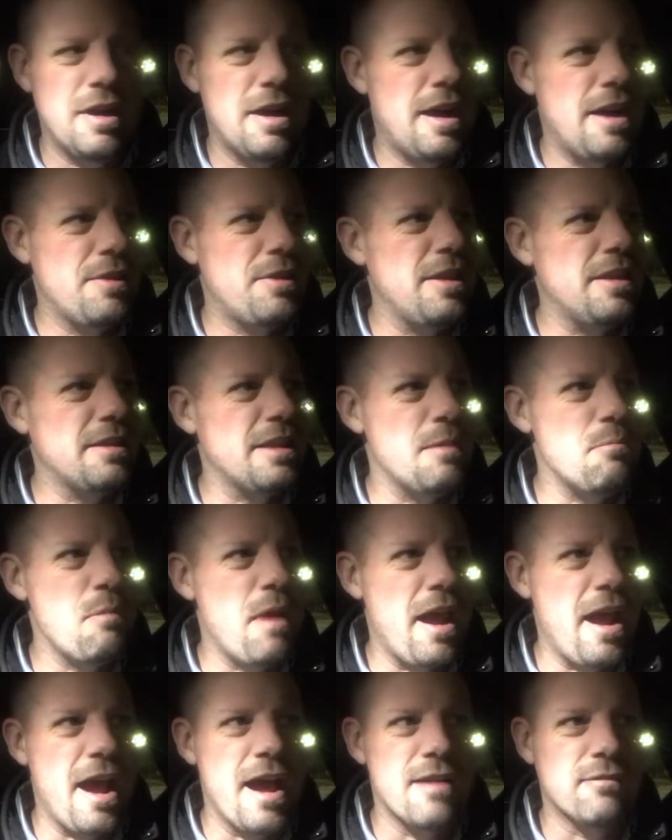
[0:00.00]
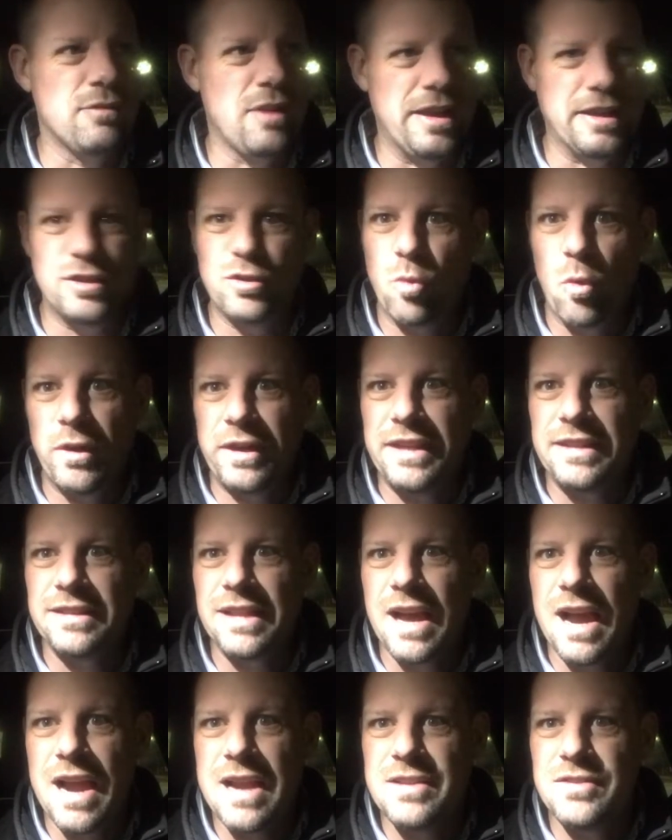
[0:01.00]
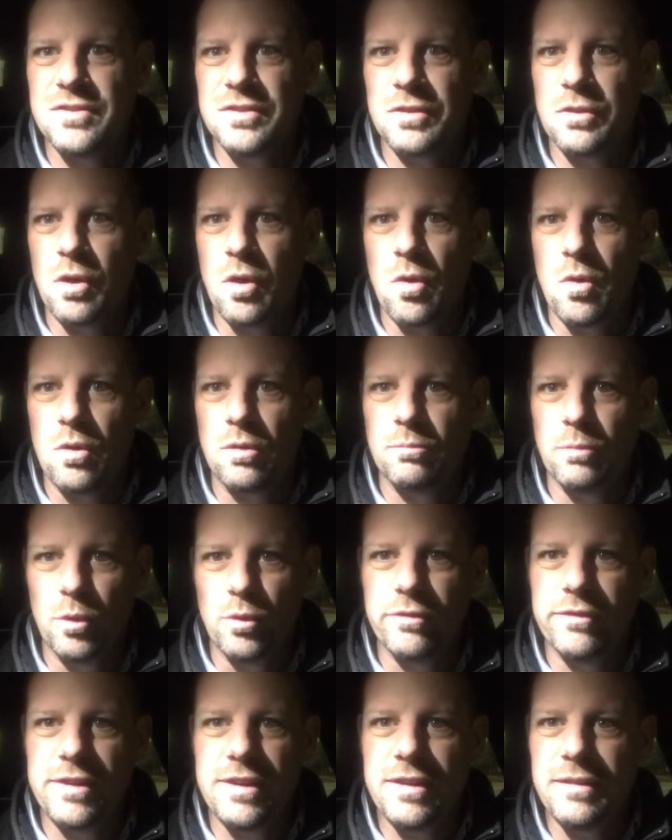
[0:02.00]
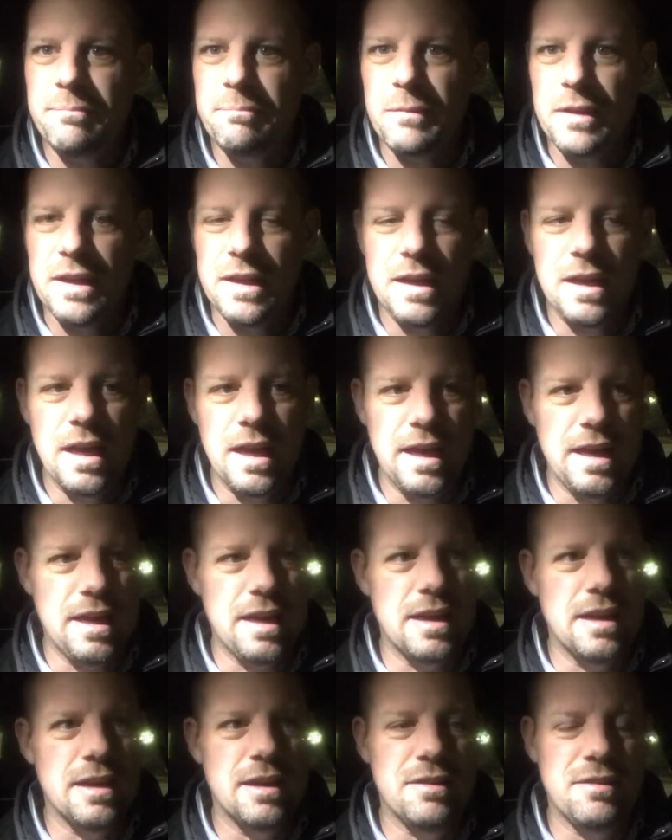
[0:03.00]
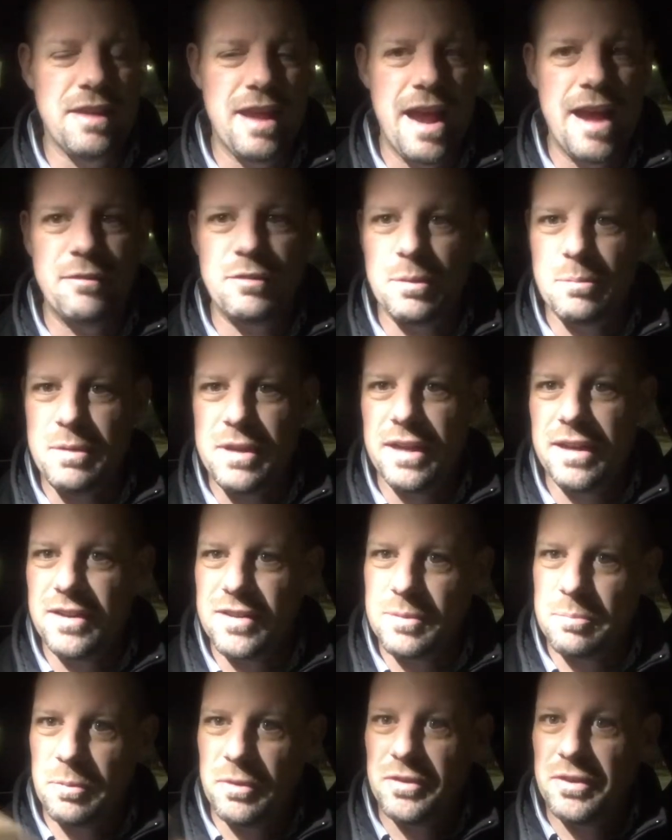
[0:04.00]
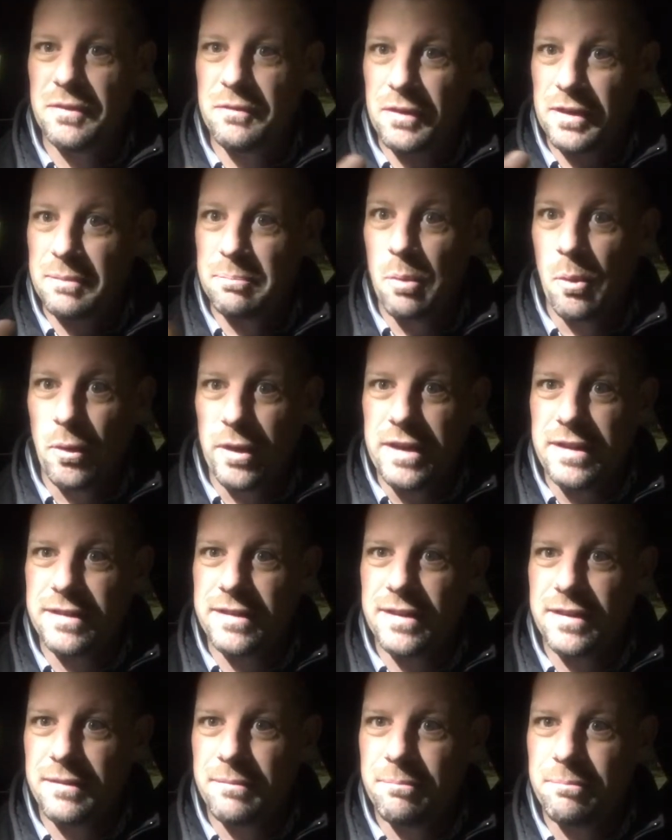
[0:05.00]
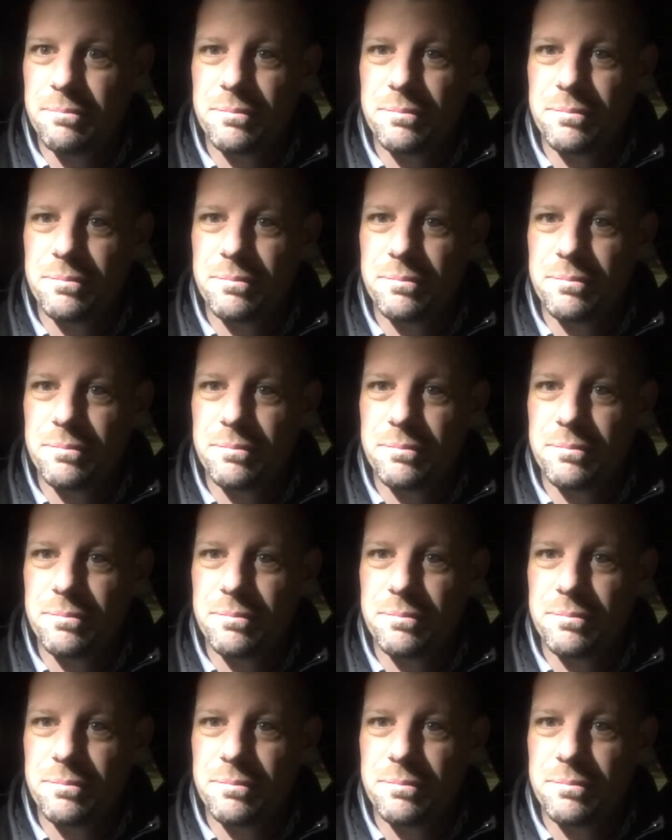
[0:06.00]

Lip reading: I think they may have like 20 lines in the whole movie and they have to be at a specific point.